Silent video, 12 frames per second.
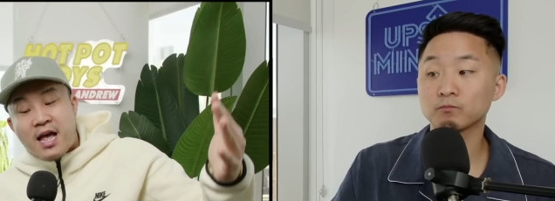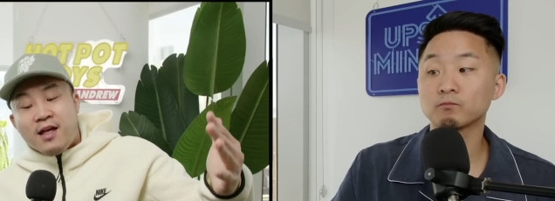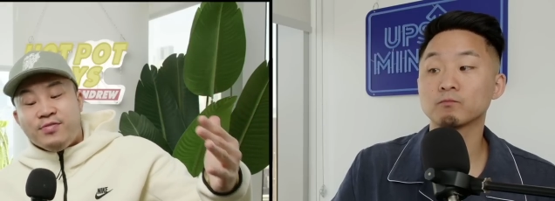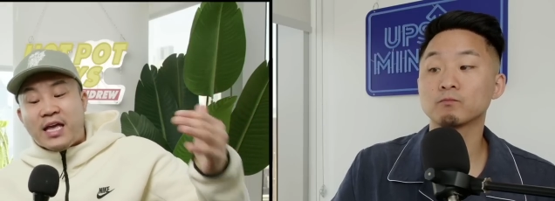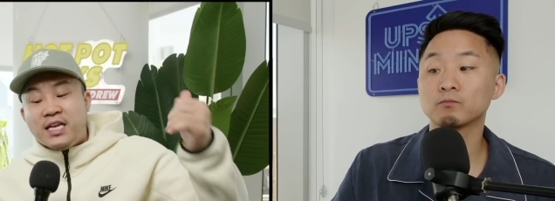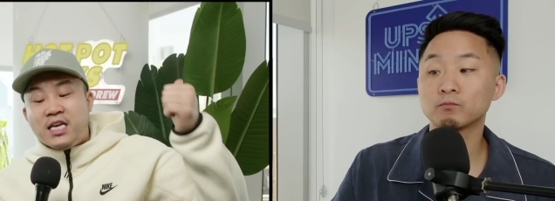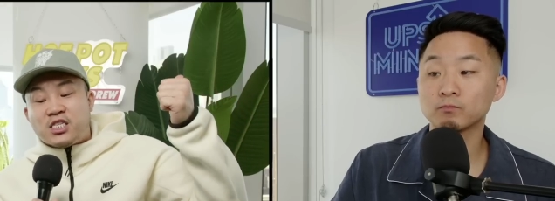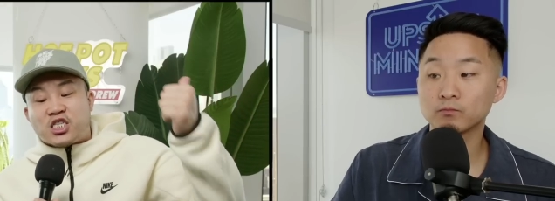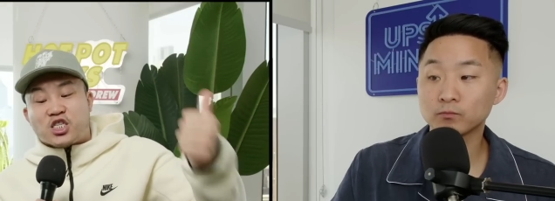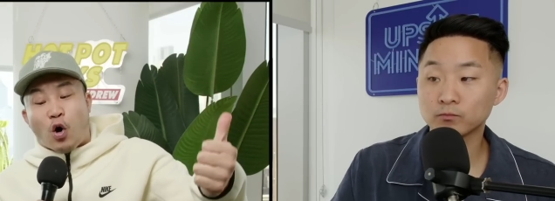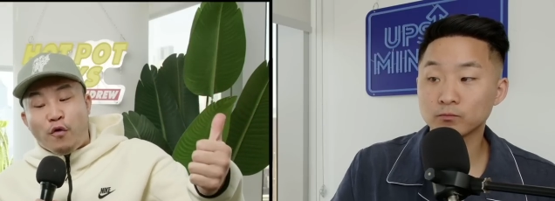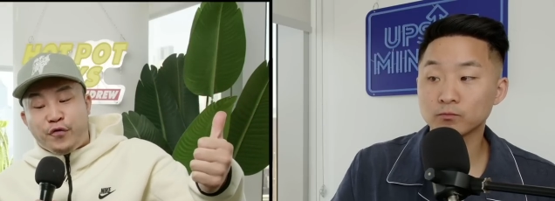Speaker 1: They need
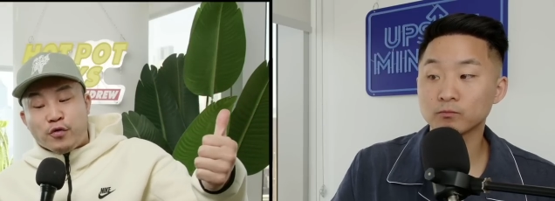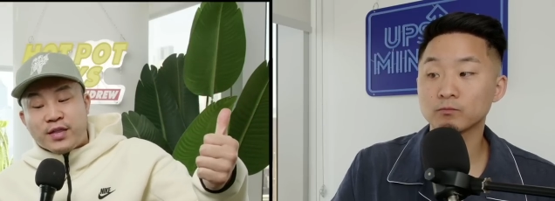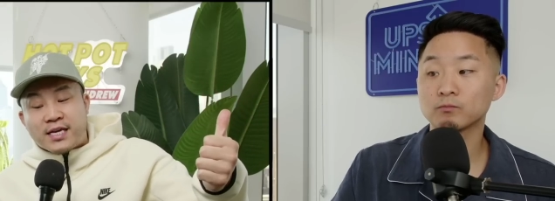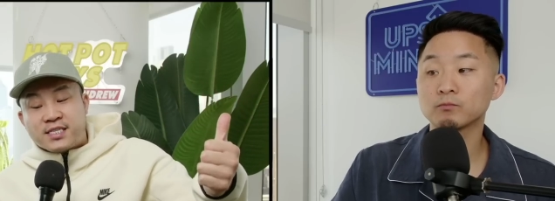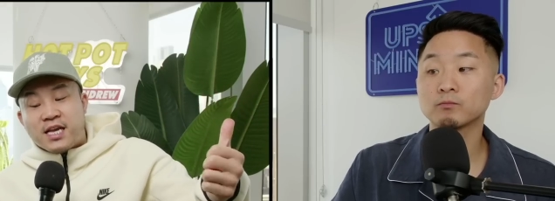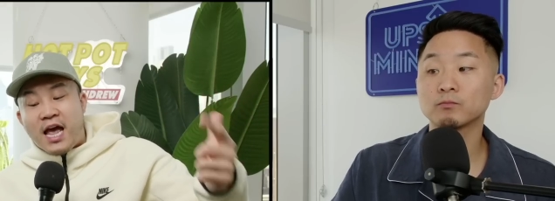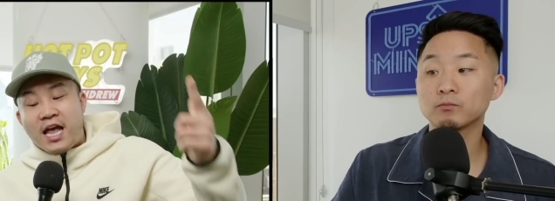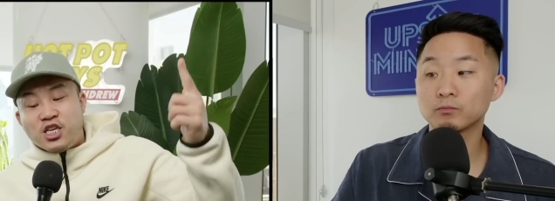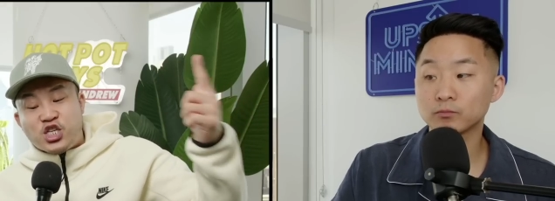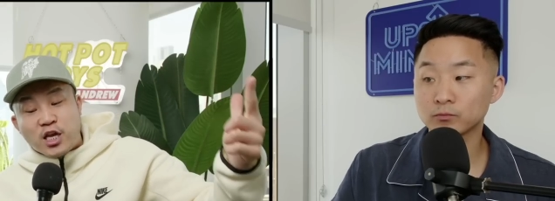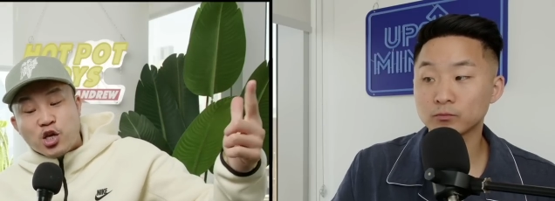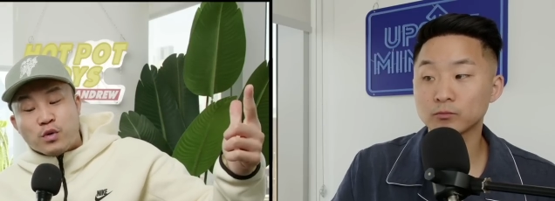soulfulness and
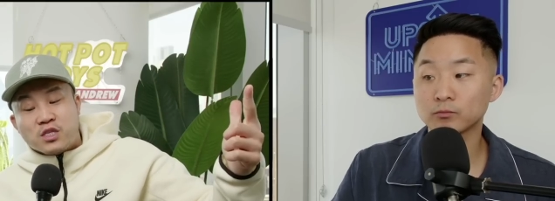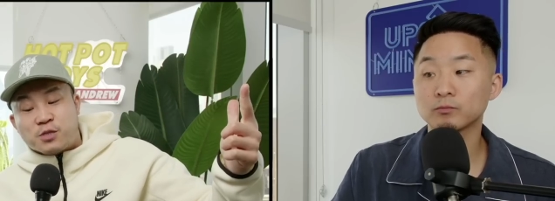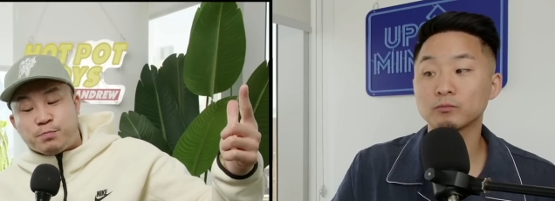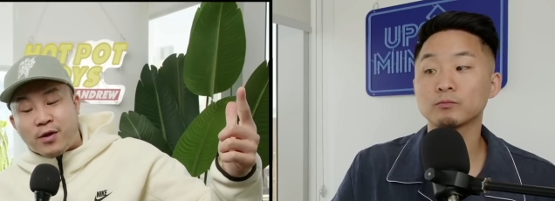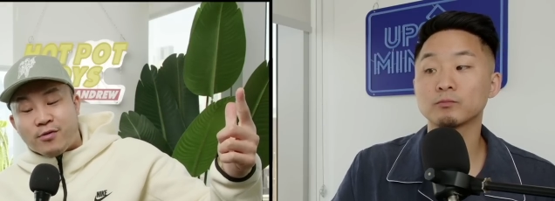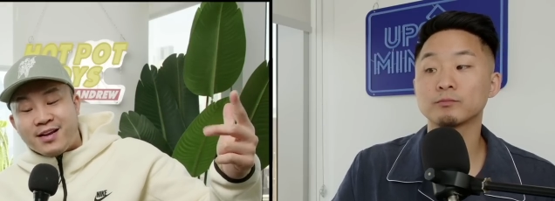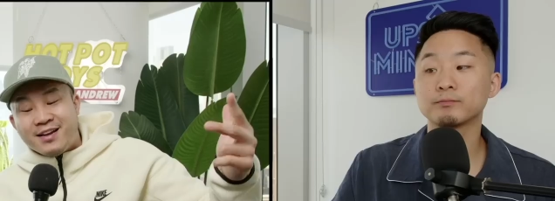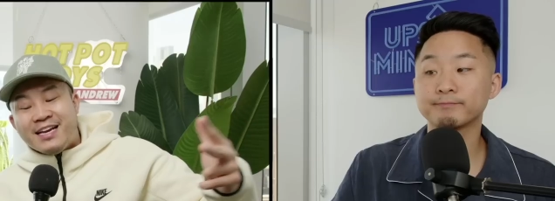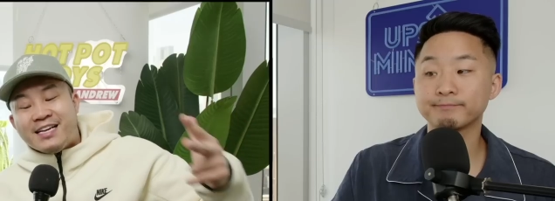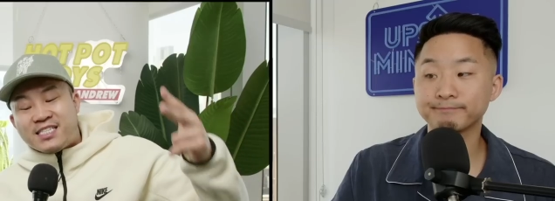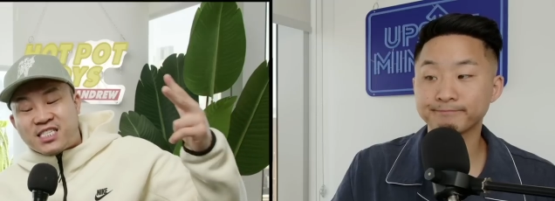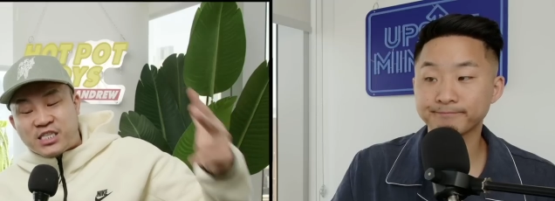genuine spirit,
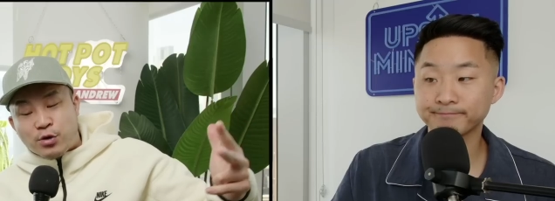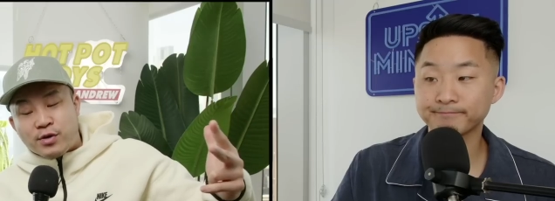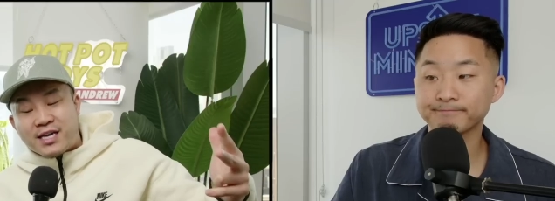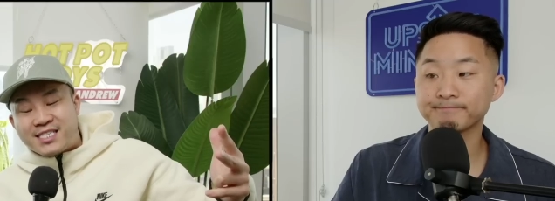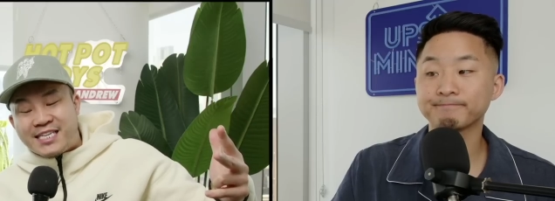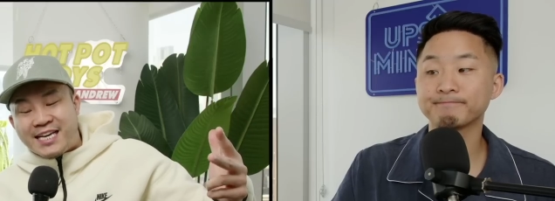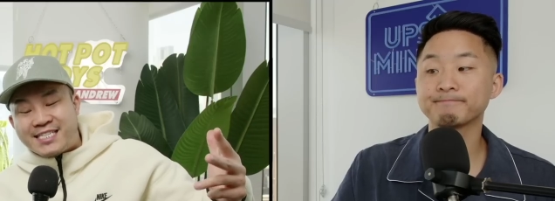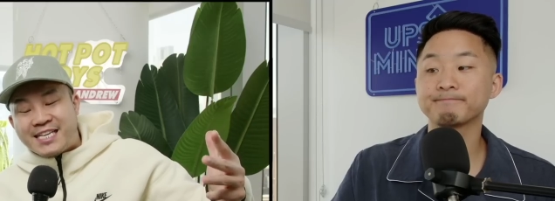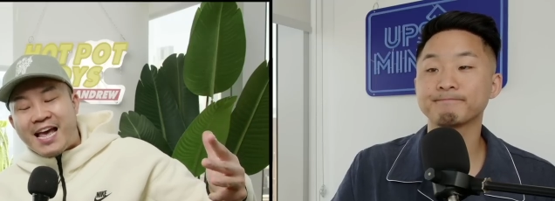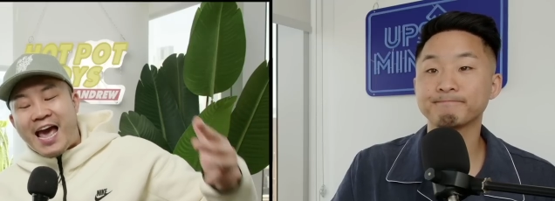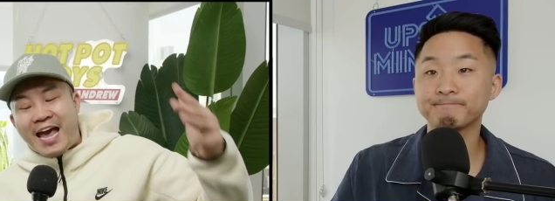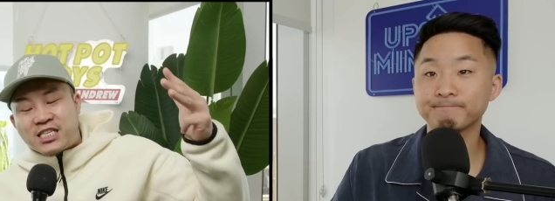seriousness,
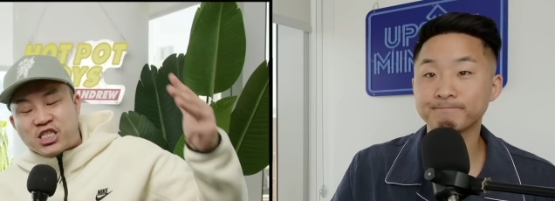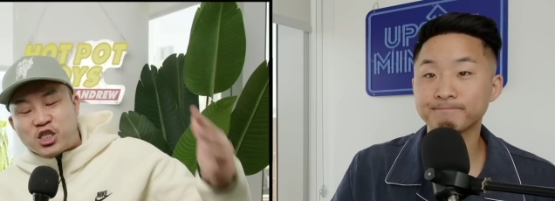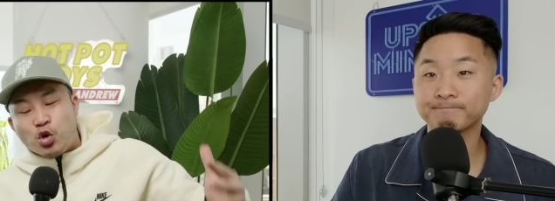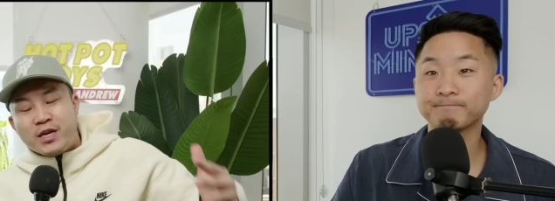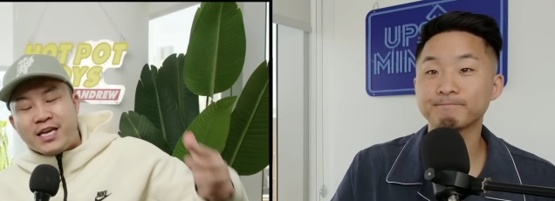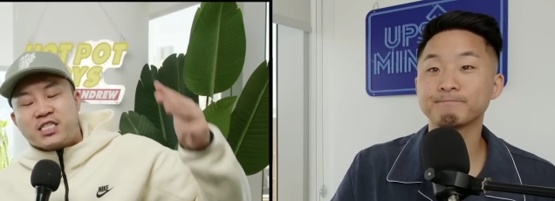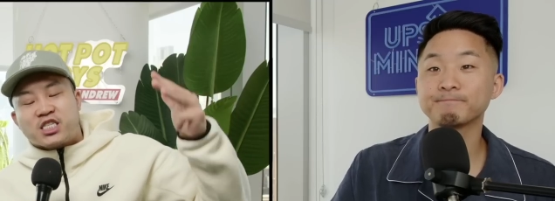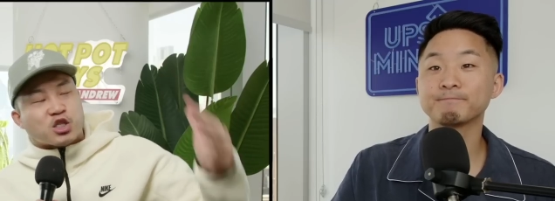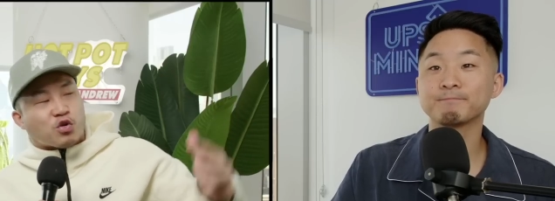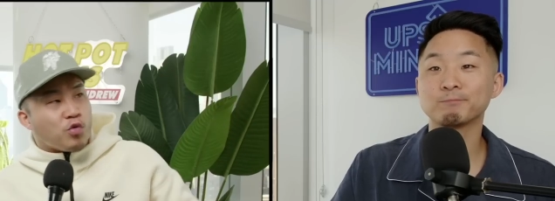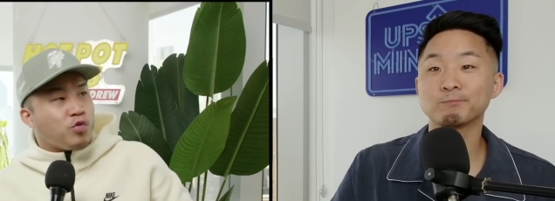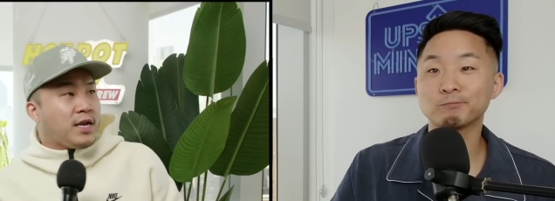and studious
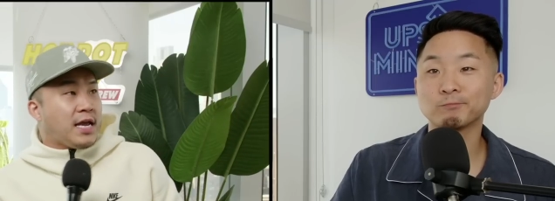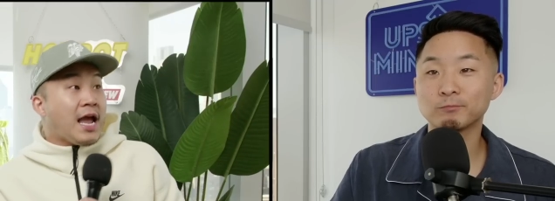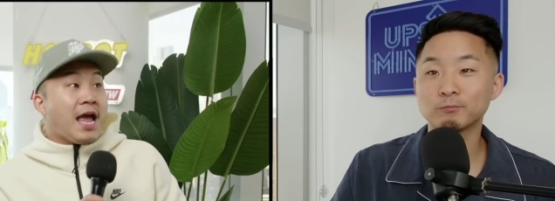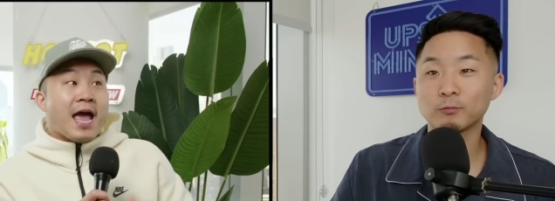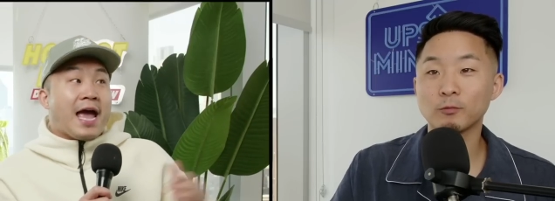scrutiny.